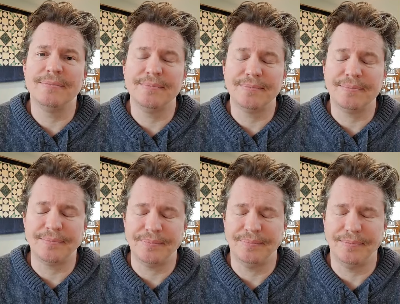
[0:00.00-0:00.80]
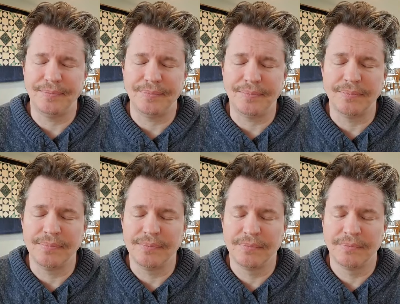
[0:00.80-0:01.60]

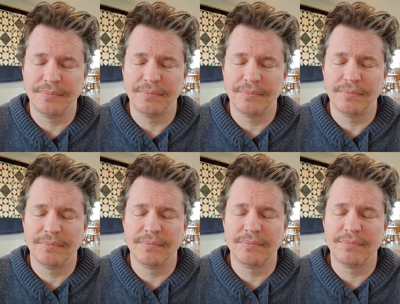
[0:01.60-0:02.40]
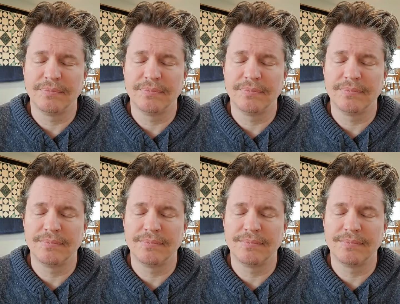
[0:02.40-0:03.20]

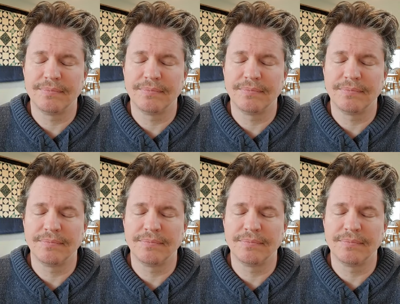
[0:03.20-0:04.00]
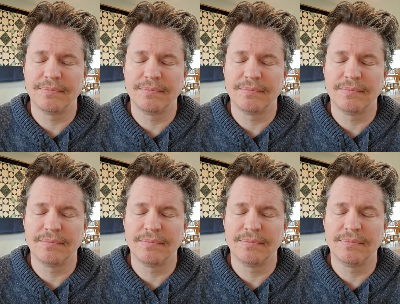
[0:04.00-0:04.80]

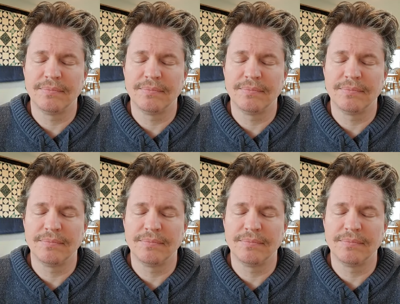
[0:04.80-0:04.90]
No one is speaking in this clip.